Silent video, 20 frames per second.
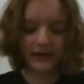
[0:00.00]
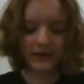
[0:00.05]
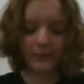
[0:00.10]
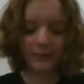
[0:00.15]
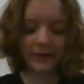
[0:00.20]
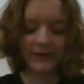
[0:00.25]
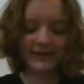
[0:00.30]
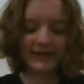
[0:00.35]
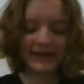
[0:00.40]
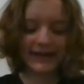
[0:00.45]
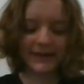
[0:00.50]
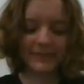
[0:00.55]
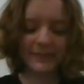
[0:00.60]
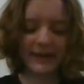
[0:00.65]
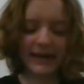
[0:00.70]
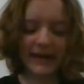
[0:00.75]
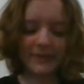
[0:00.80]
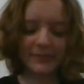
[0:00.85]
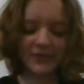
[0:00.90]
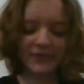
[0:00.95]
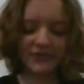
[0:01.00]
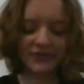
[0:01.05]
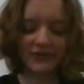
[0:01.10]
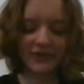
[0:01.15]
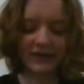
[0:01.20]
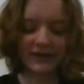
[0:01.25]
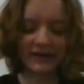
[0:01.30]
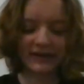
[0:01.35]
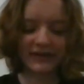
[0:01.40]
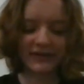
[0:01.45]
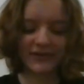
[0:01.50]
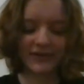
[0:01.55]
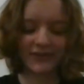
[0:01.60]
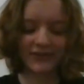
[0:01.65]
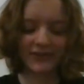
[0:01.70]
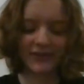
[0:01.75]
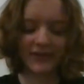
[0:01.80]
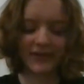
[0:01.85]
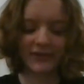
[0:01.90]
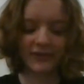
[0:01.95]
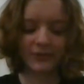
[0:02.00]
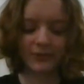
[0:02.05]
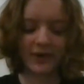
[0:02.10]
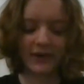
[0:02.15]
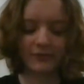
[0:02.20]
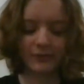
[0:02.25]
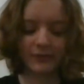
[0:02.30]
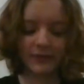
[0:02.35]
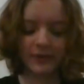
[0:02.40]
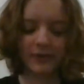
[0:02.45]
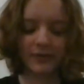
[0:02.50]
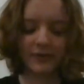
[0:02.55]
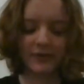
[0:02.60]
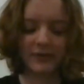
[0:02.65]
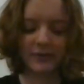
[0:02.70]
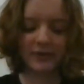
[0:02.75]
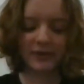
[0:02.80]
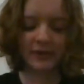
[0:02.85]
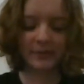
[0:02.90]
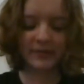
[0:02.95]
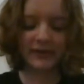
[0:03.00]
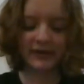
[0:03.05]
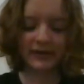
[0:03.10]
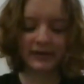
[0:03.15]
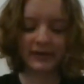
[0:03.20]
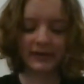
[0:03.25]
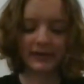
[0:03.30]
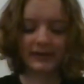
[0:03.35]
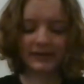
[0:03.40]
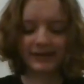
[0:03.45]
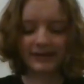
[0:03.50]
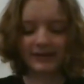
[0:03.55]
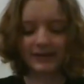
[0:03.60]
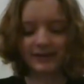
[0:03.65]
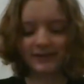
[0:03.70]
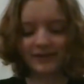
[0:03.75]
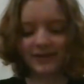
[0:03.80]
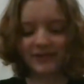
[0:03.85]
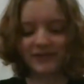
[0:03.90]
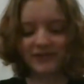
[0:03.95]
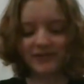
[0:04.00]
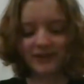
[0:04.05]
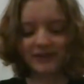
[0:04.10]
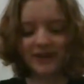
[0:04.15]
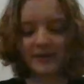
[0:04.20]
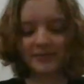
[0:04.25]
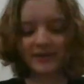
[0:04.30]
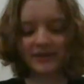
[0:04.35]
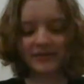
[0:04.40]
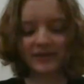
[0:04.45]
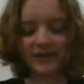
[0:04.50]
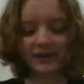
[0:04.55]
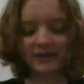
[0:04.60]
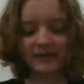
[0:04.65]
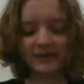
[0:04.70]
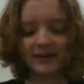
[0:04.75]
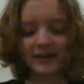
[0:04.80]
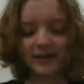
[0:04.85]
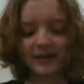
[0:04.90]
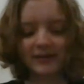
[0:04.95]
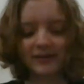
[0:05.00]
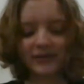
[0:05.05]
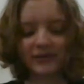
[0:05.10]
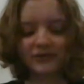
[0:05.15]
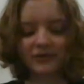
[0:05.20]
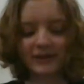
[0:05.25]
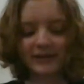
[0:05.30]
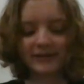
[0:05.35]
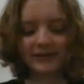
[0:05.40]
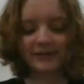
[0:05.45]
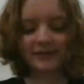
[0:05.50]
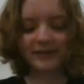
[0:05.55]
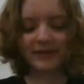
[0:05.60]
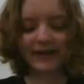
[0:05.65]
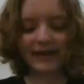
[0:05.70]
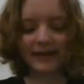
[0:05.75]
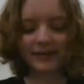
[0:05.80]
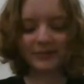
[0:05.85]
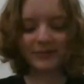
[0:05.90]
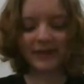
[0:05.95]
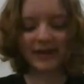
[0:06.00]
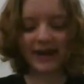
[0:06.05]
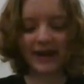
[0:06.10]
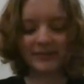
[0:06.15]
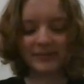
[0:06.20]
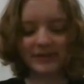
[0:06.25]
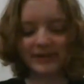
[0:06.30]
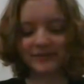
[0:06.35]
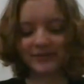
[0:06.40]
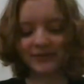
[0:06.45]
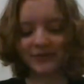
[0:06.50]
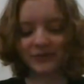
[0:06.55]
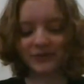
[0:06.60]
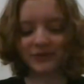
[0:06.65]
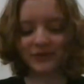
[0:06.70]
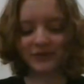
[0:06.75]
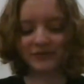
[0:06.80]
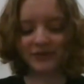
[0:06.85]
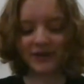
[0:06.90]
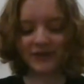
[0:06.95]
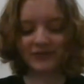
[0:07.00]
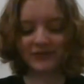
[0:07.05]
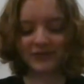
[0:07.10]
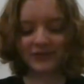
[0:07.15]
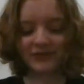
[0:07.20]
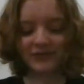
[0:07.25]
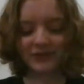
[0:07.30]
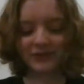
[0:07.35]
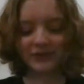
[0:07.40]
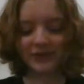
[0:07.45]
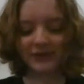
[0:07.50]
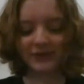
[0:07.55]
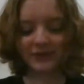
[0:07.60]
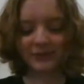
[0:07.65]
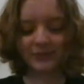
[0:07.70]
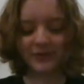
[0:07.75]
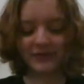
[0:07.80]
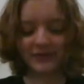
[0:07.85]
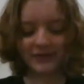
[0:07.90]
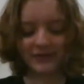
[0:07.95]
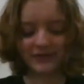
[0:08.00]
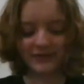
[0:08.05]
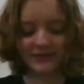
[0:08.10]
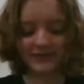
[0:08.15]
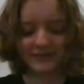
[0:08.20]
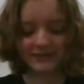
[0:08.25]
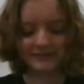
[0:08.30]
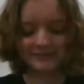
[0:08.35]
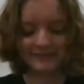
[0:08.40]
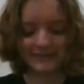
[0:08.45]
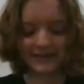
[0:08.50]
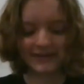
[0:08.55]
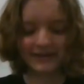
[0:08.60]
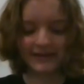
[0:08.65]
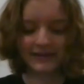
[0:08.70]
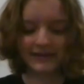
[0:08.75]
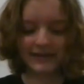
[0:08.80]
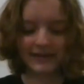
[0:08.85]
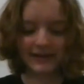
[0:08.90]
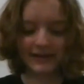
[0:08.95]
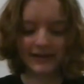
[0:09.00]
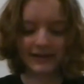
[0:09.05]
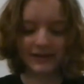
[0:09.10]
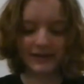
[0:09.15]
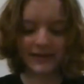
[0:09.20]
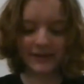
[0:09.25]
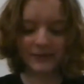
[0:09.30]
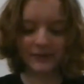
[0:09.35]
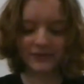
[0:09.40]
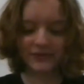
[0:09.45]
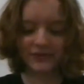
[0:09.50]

One day in May, Mr. Duncan insisted that his wife would go with him on a picnic. "Let's cheer up," he said. "Let's try to live again and be happy, even though Sylvester is no longer with us." They went